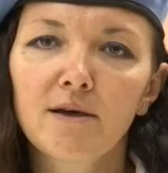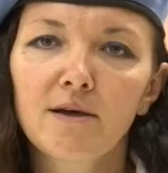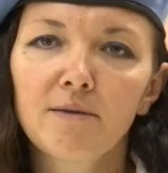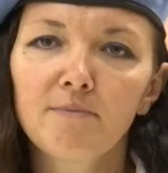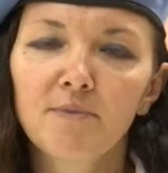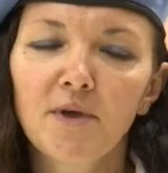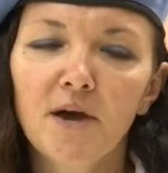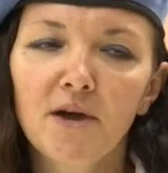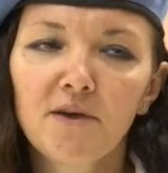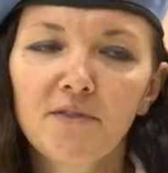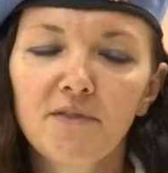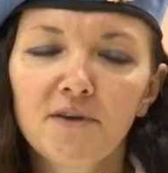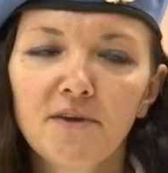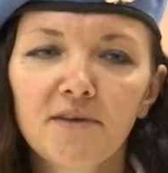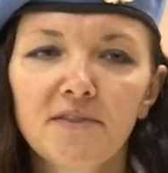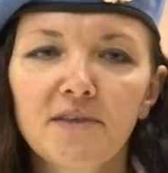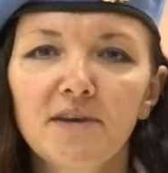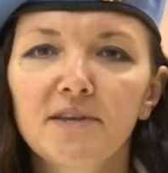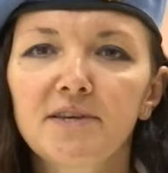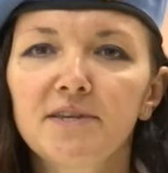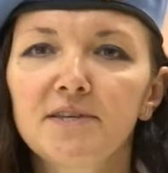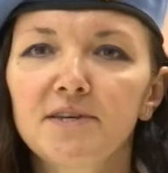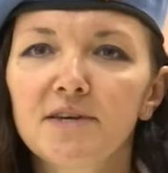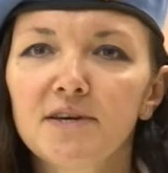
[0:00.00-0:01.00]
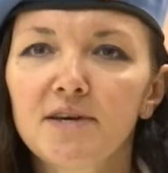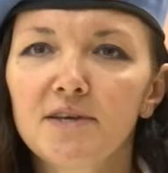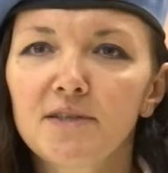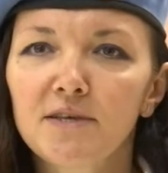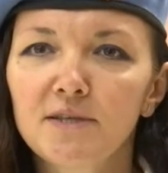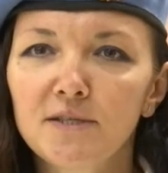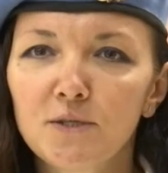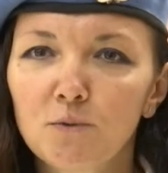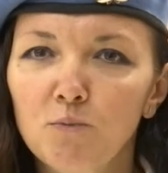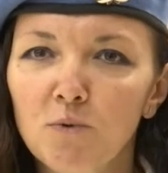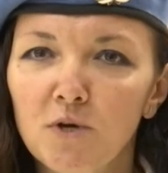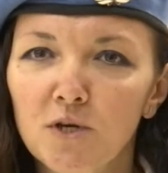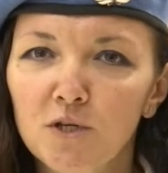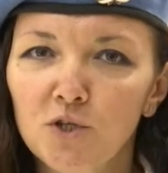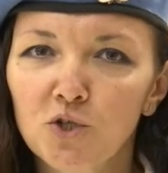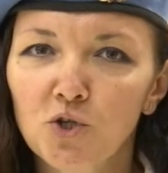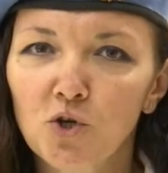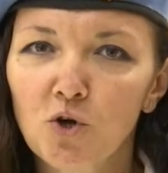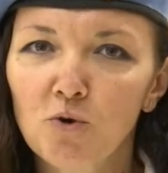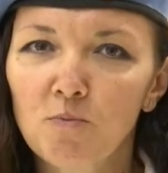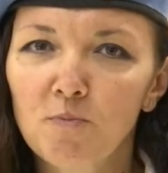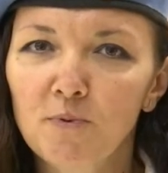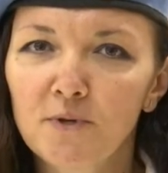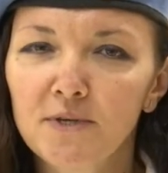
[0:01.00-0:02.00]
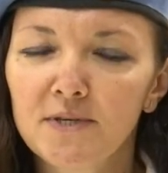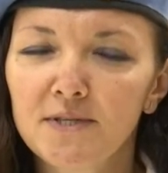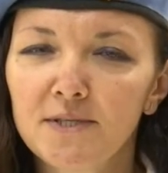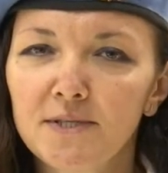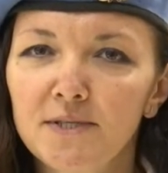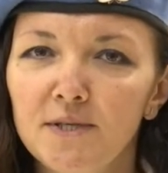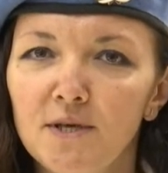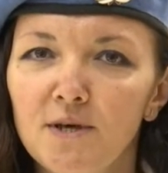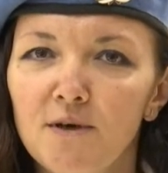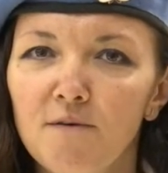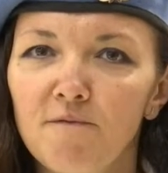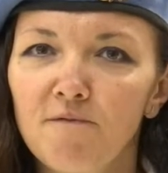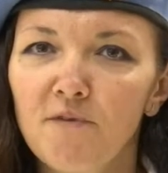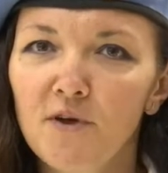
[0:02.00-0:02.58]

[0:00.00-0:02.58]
Um, I think that uh, this workshop is uh,